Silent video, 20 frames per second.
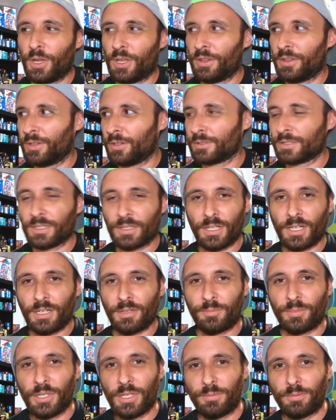There's a lot
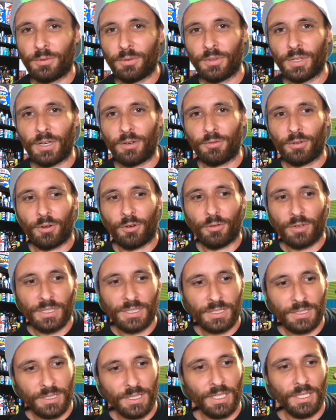of people that would
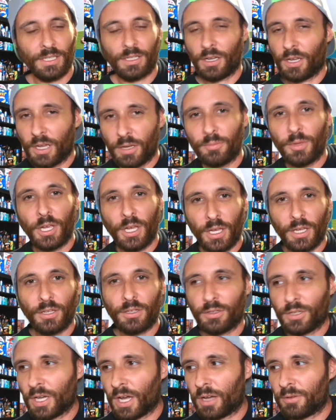always think, "Hey, man,
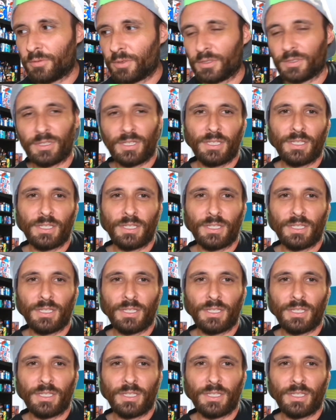you got me.